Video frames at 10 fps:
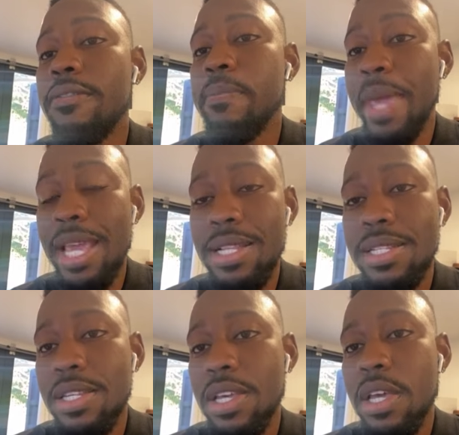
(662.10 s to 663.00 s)
of
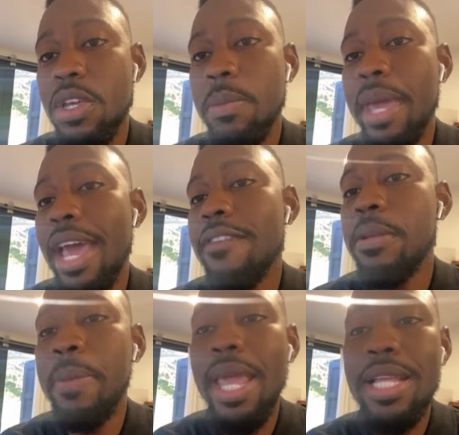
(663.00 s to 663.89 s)
paint, you may
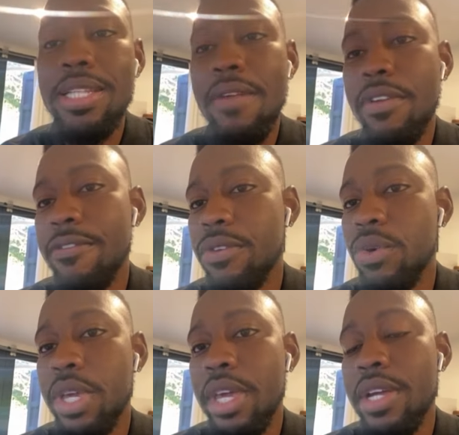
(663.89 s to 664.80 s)
have to paint every
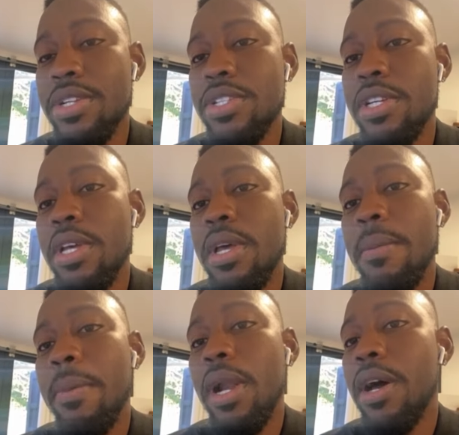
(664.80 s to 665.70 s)
few years,
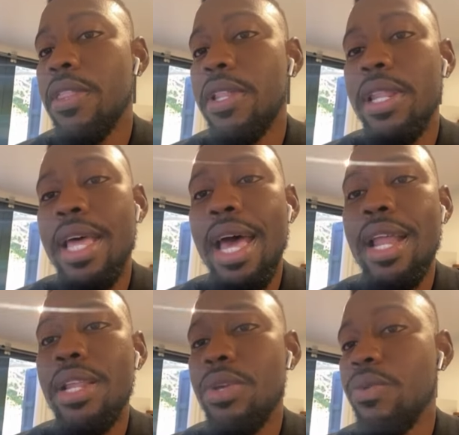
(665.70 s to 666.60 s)
but other than
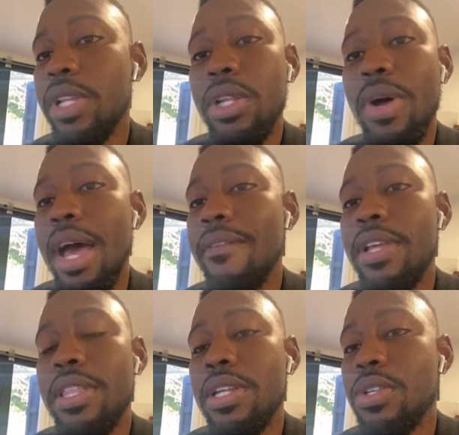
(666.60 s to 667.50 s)
that, you really don't have
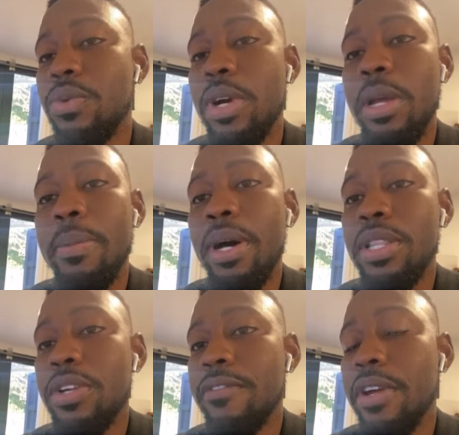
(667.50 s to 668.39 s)
anything to worry
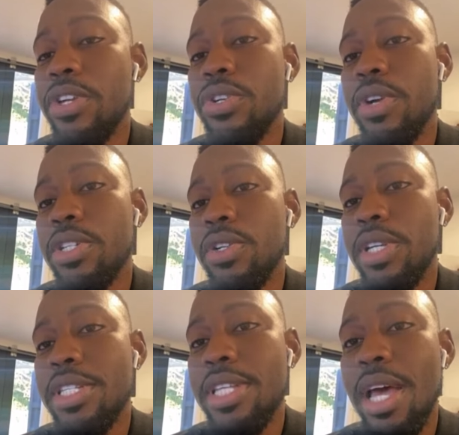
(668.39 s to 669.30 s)
about. They're very
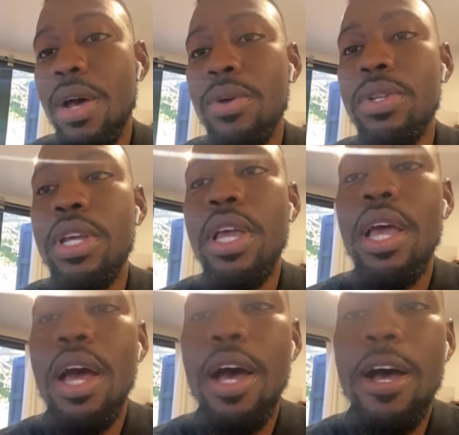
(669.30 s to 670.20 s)
structurally sound
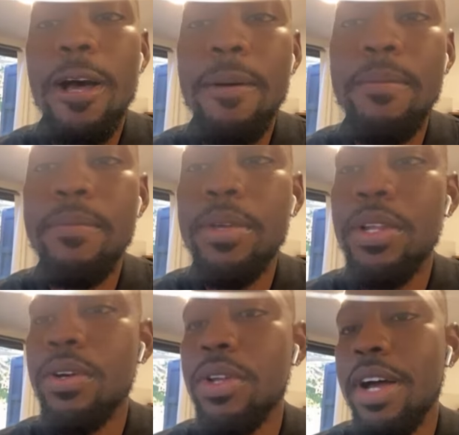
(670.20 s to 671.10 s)
um,
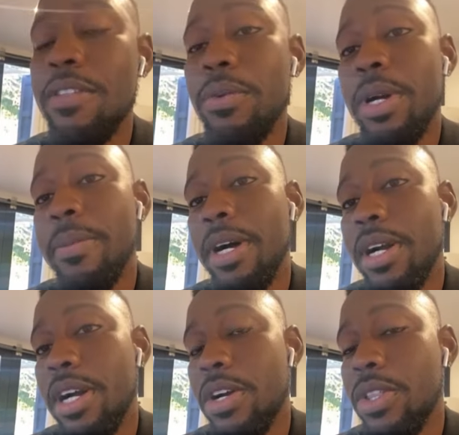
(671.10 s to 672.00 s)
you know, you don't have to worry
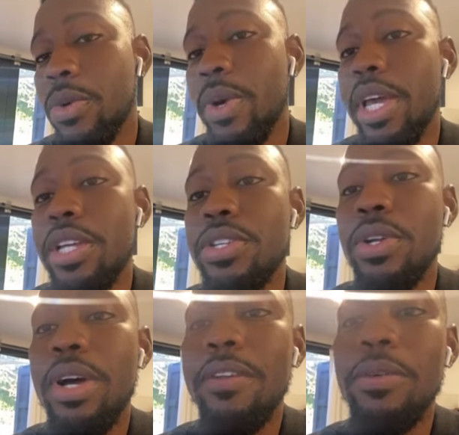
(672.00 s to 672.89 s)
about earthquakes.
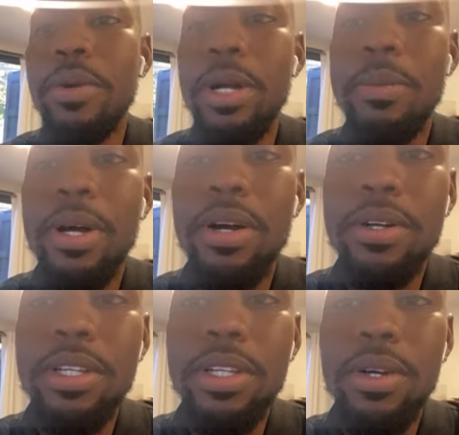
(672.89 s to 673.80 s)
You don't have to worry
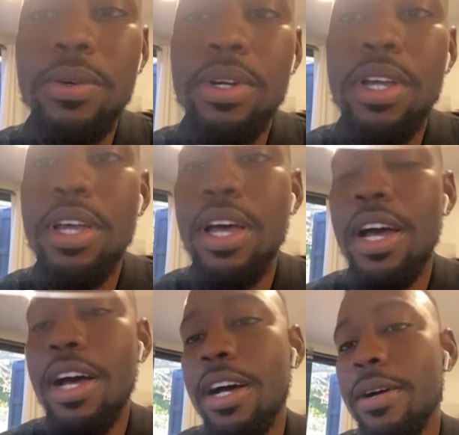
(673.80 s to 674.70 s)
about, you know,
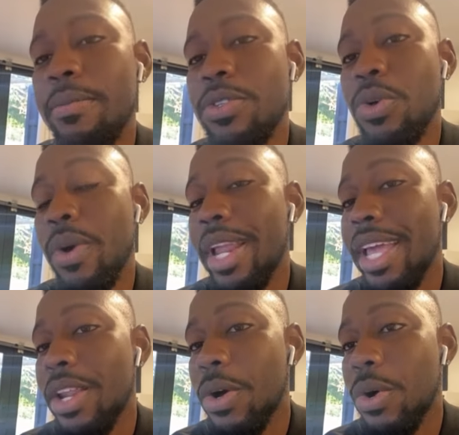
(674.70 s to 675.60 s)
um,
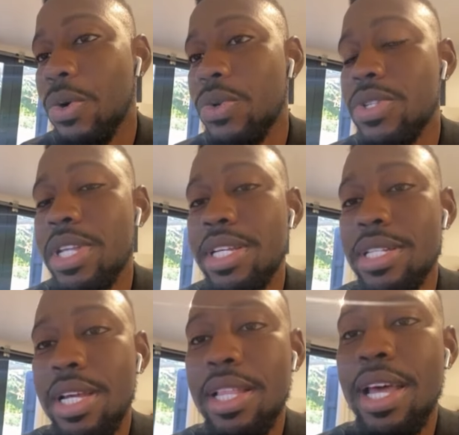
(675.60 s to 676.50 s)
tornadoes,
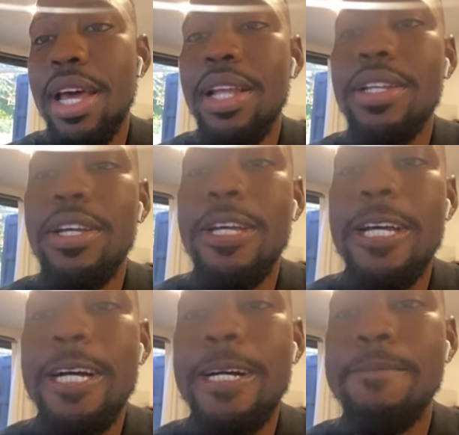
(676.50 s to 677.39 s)
things like that.
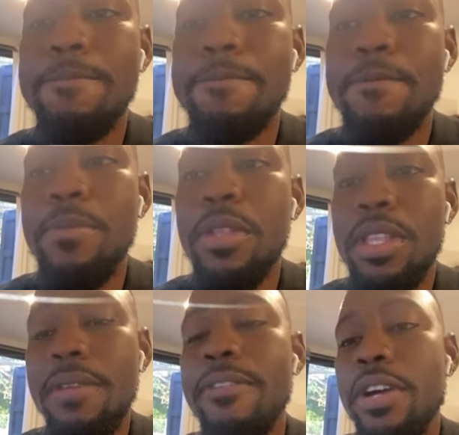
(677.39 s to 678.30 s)
Um,
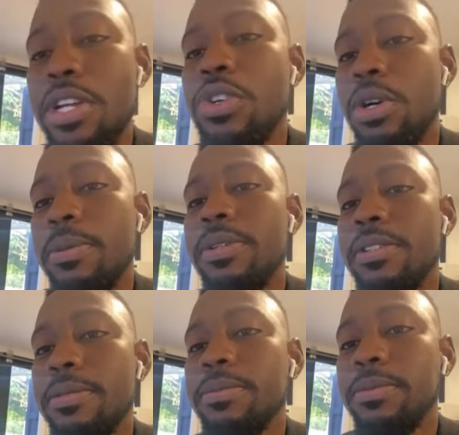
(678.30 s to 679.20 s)
they're very durable.
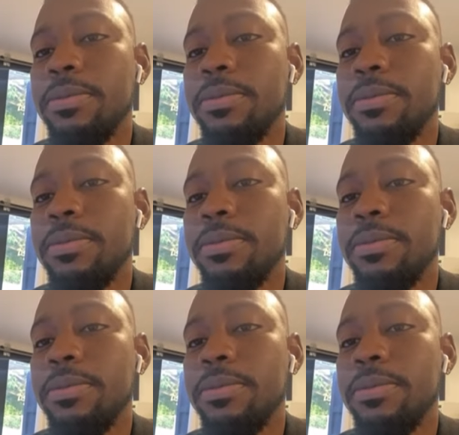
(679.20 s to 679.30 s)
